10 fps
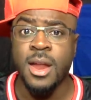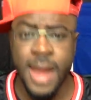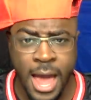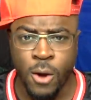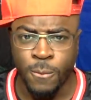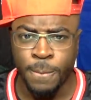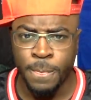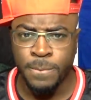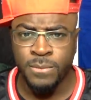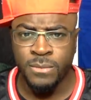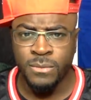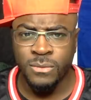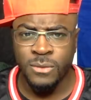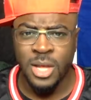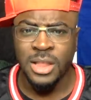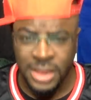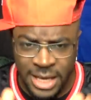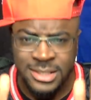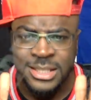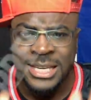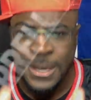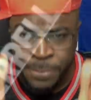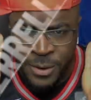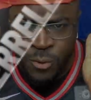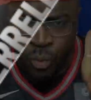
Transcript: Now, let's keep it